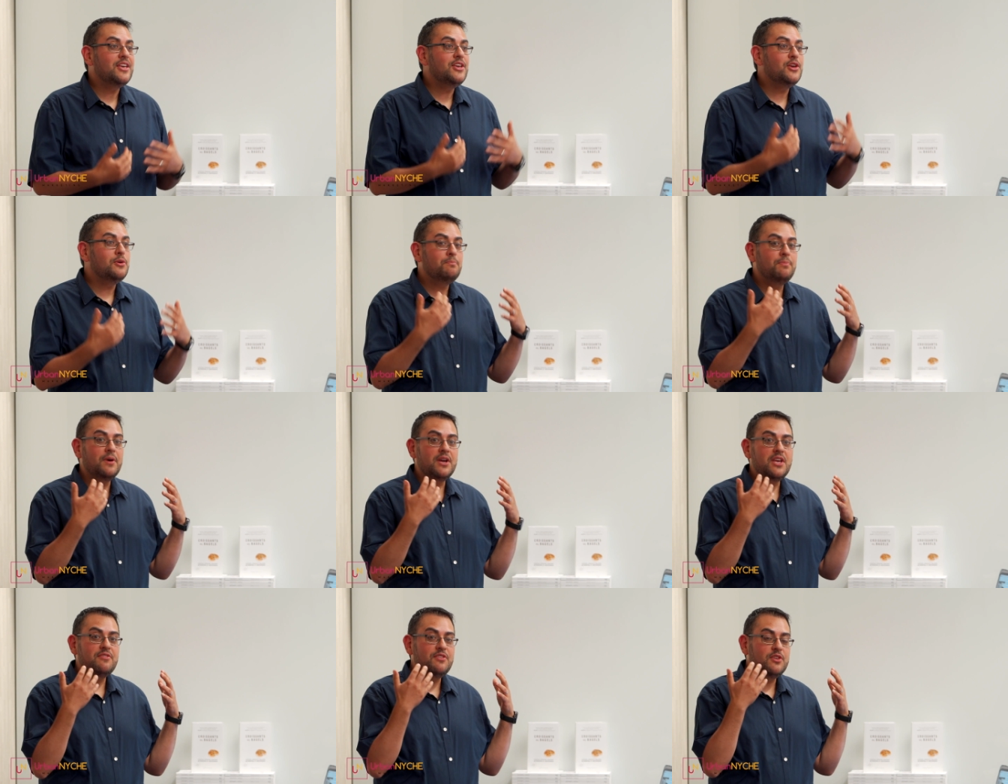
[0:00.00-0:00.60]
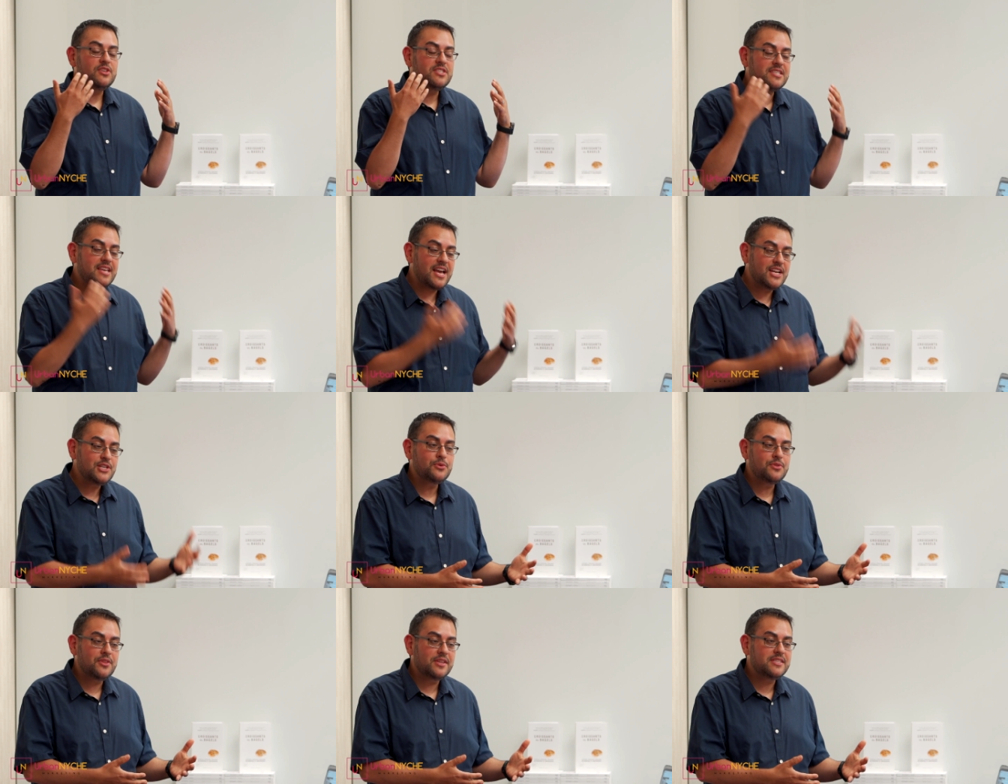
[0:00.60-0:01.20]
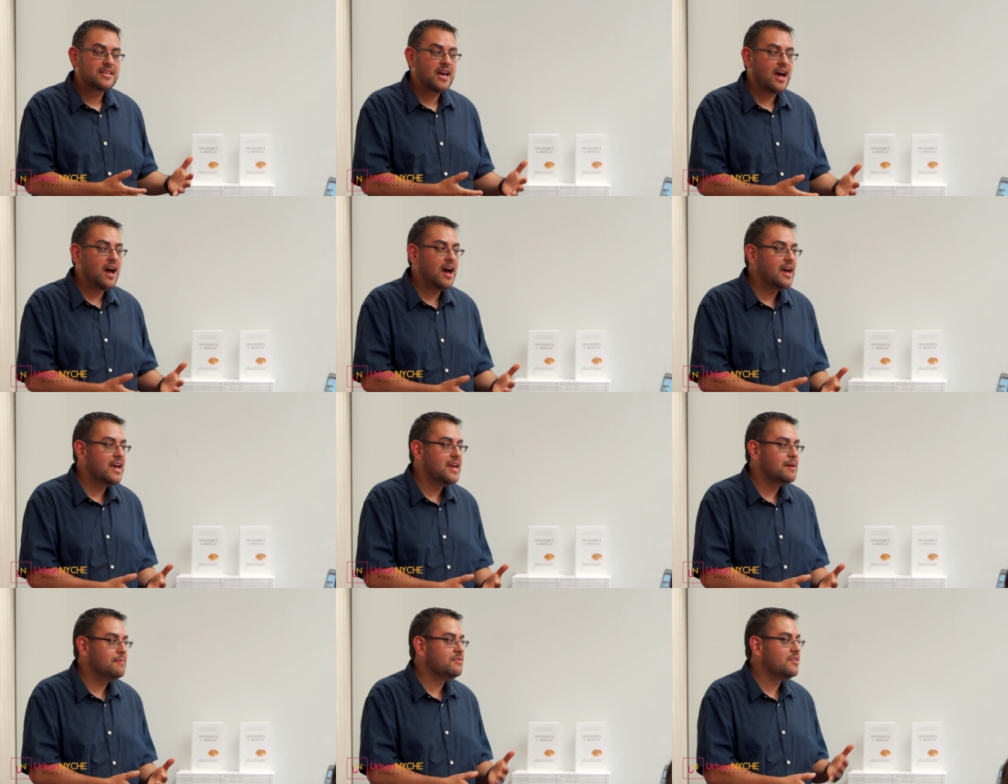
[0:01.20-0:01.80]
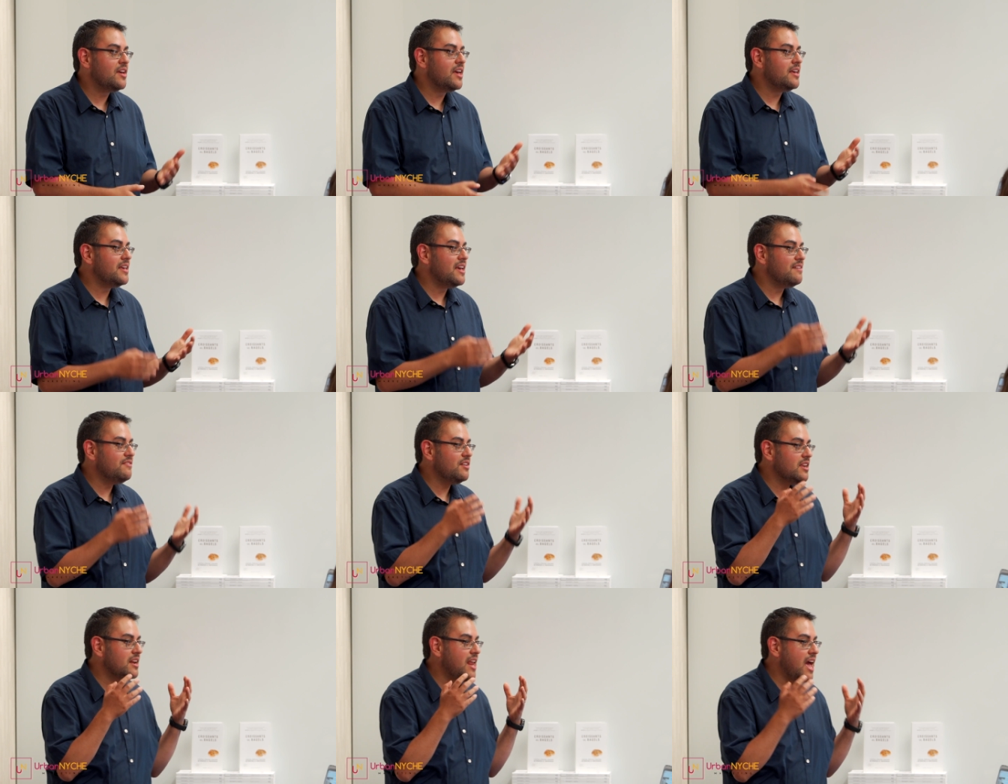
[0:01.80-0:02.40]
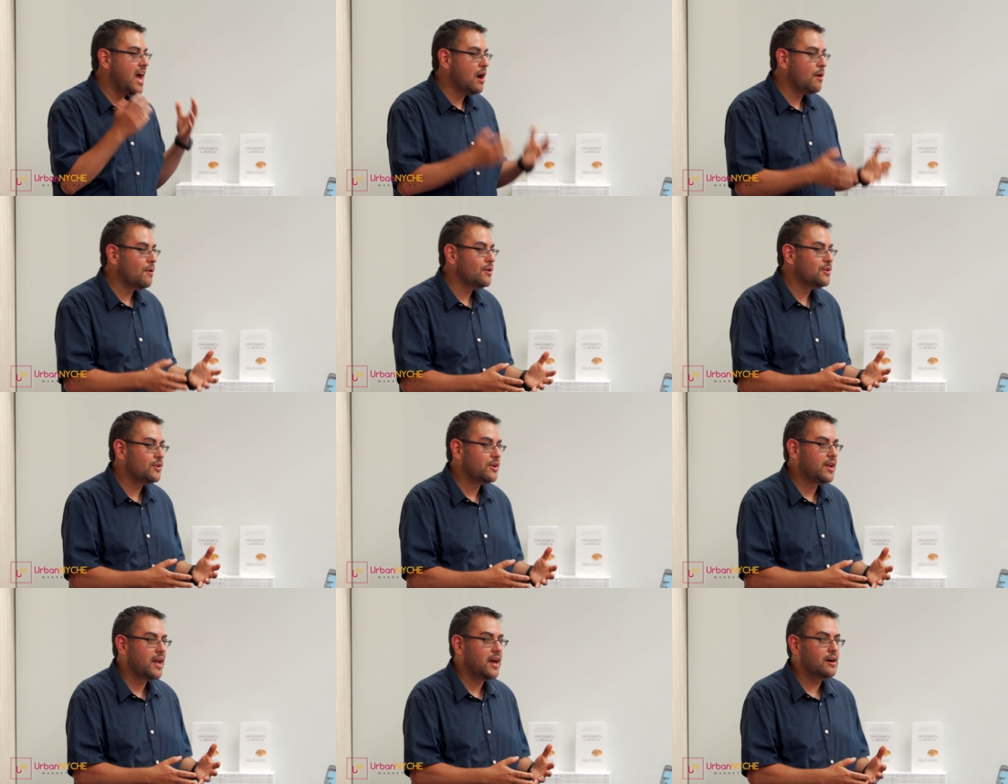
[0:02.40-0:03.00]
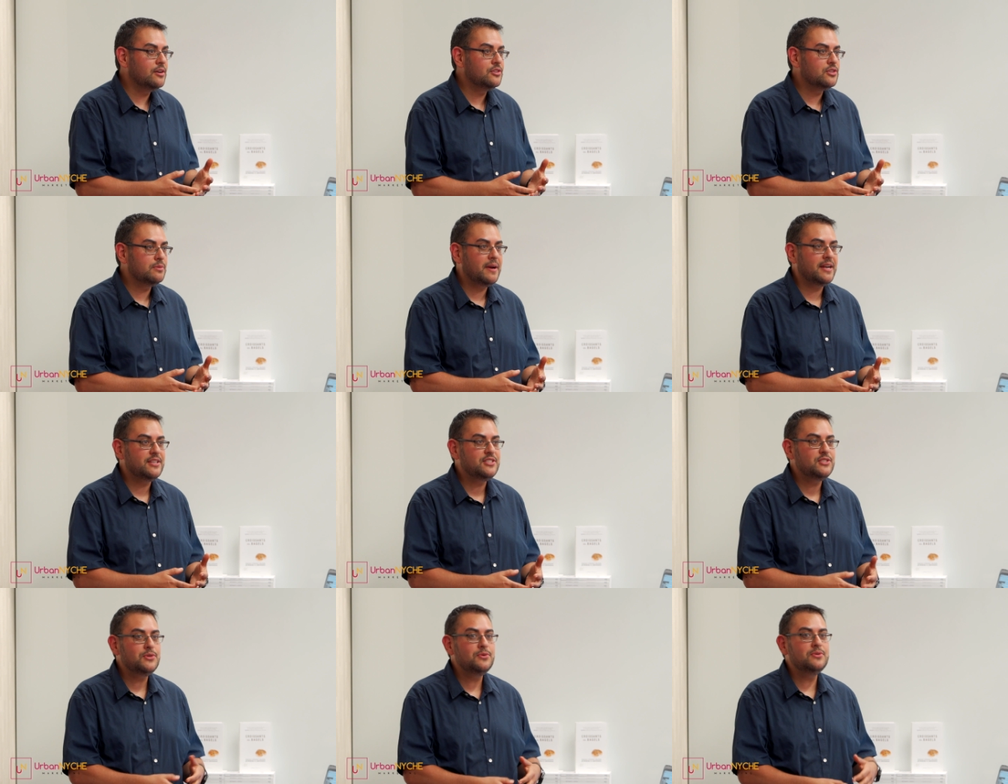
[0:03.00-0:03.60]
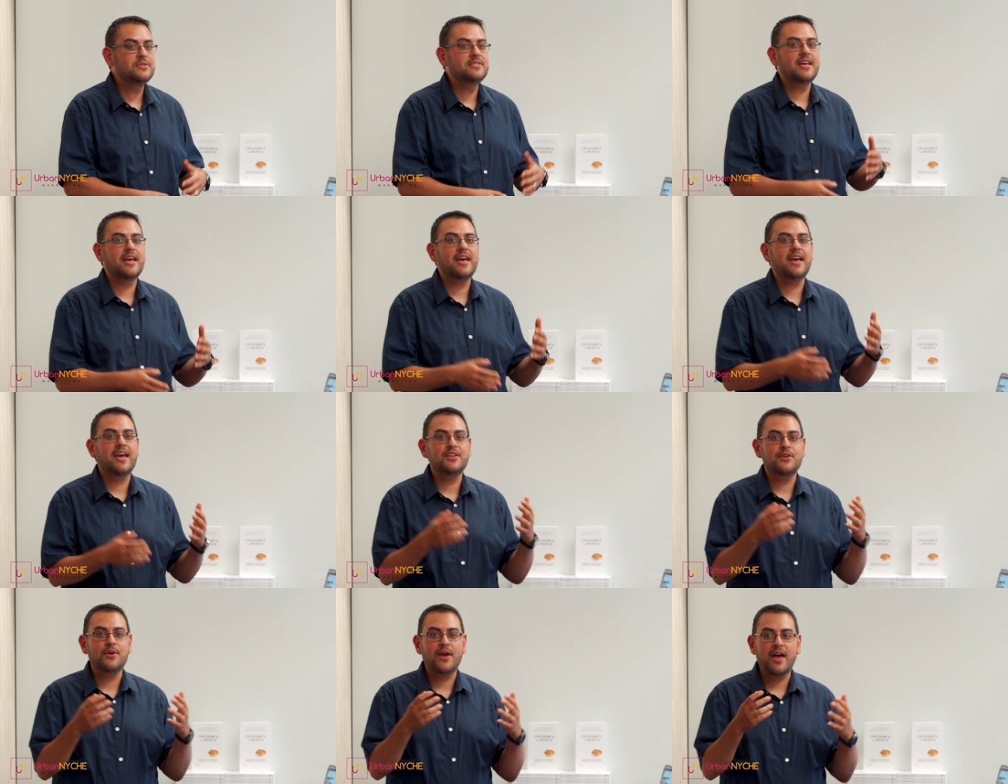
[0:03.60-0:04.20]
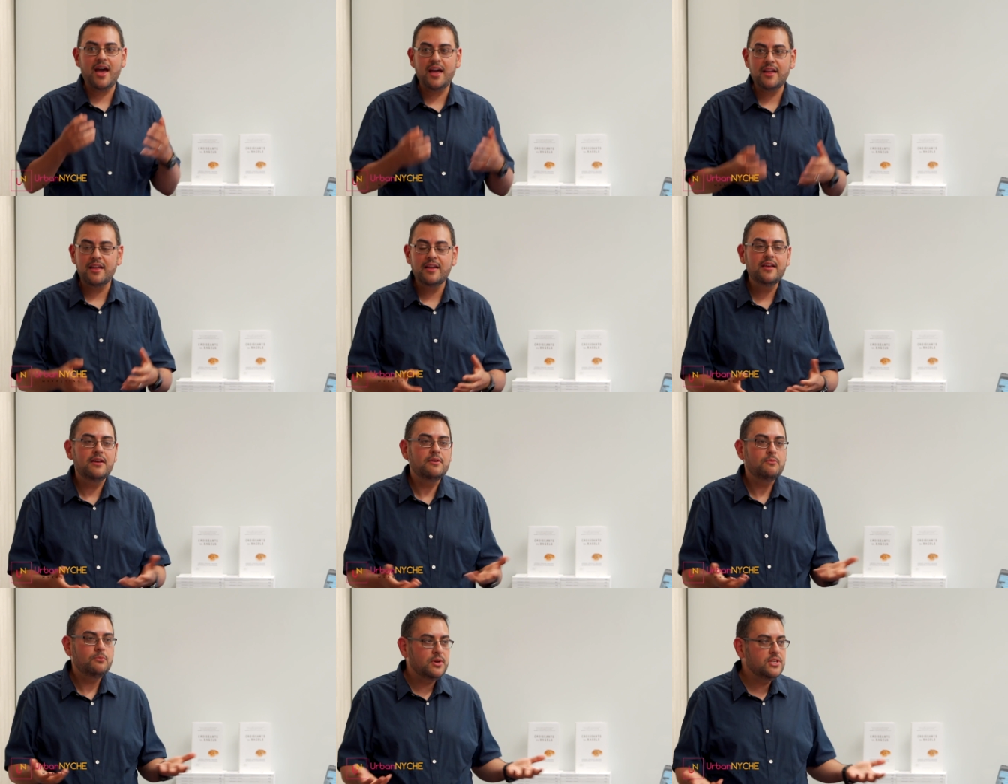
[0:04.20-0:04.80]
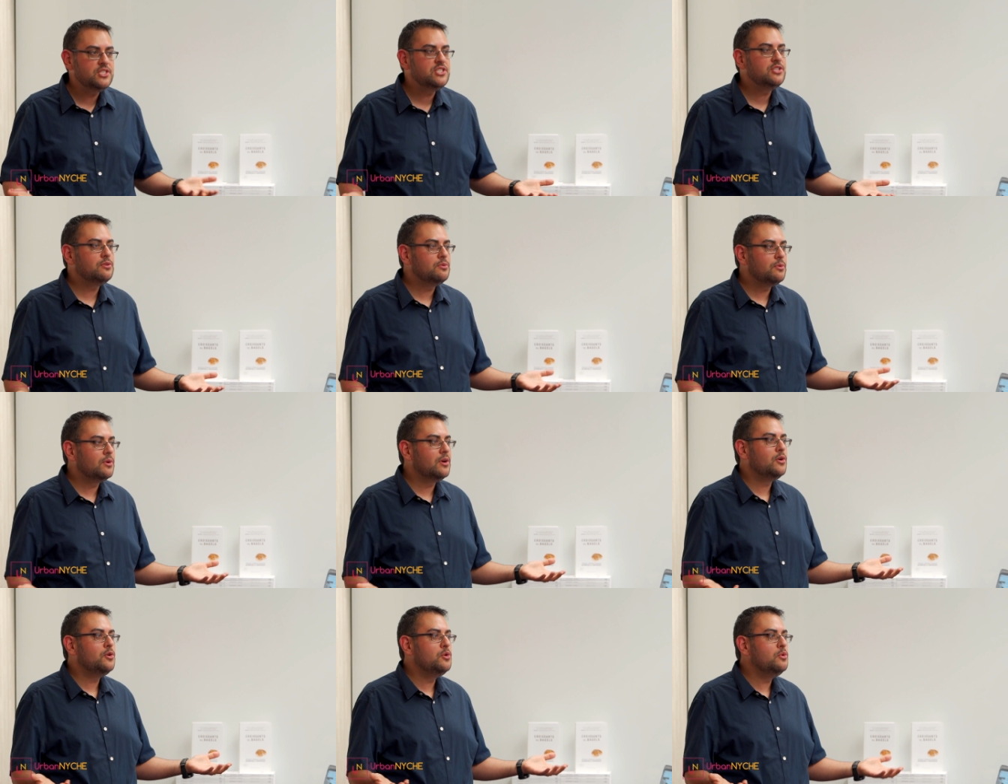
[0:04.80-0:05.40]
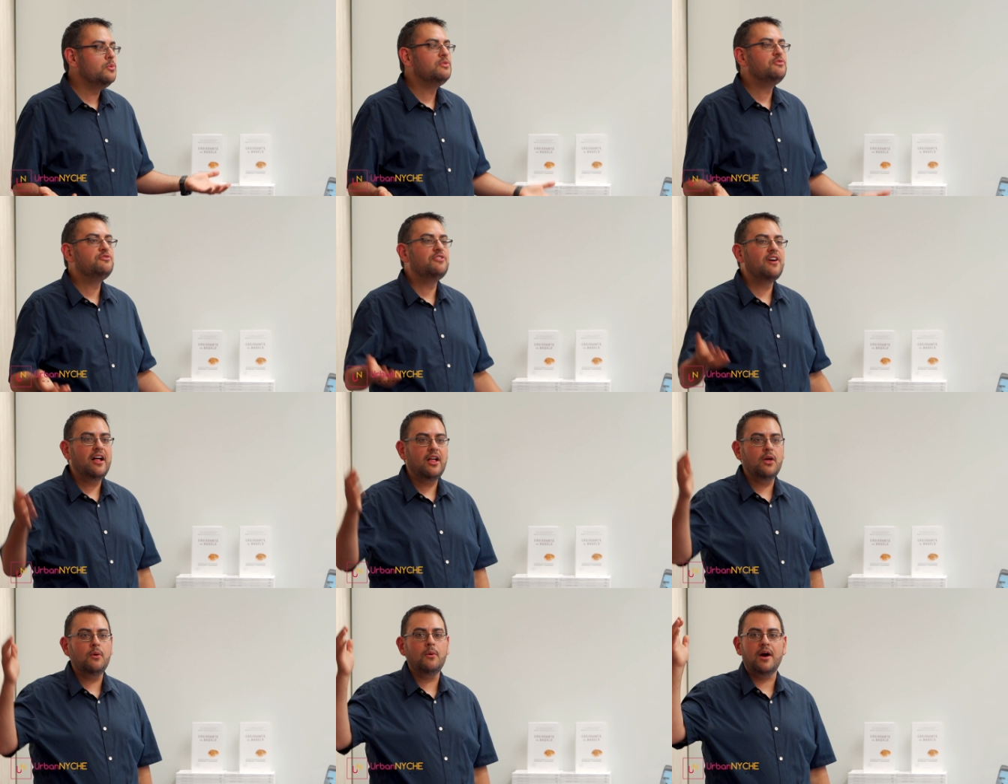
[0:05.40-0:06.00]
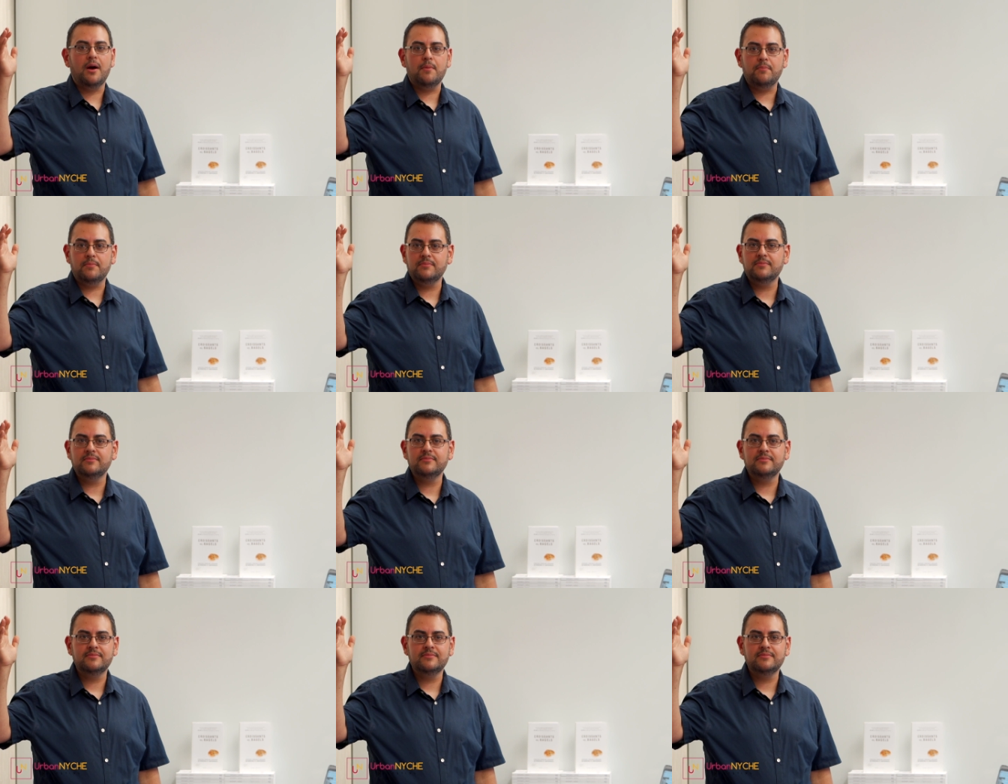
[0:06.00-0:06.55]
you but if you schedule the time, you have an hour in your calendar by Tuesday, and you have wouldn't you? Who would follow up?